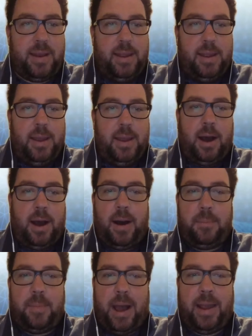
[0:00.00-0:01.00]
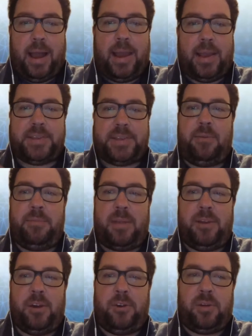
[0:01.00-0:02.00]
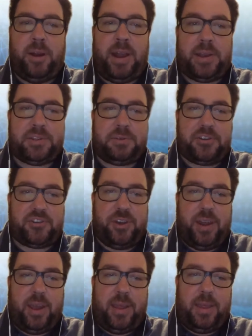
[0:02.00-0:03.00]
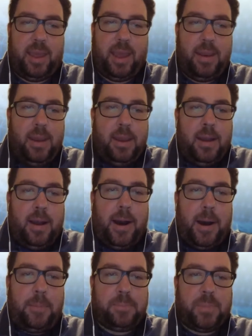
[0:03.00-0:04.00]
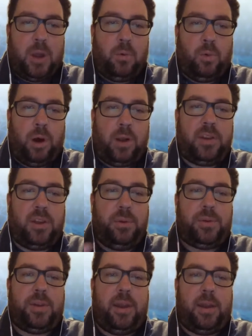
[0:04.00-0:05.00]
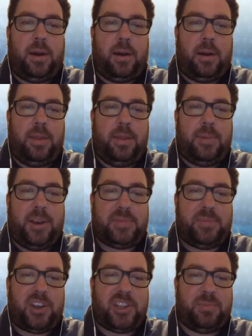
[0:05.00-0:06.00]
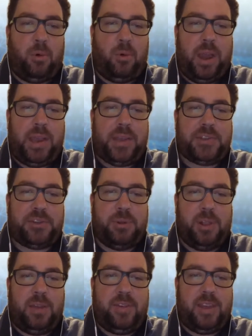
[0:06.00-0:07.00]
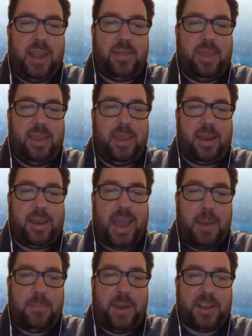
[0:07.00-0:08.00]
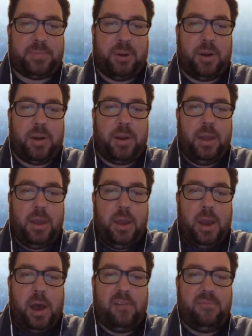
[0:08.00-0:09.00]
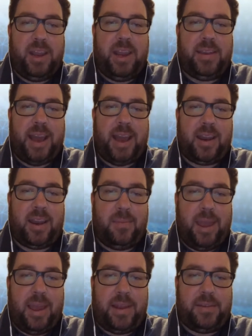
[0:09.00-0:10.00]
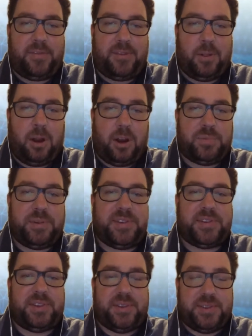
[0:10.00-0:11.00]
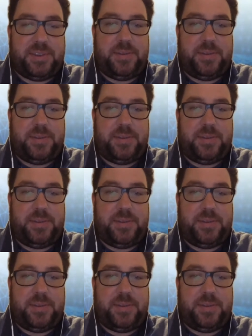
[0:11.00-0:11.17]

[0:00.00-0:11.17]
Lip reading: I guess that would make me go into my next question then. What do you think are the best possible ways to alleviate the CAPEX burden of meeting data demand for large businesses?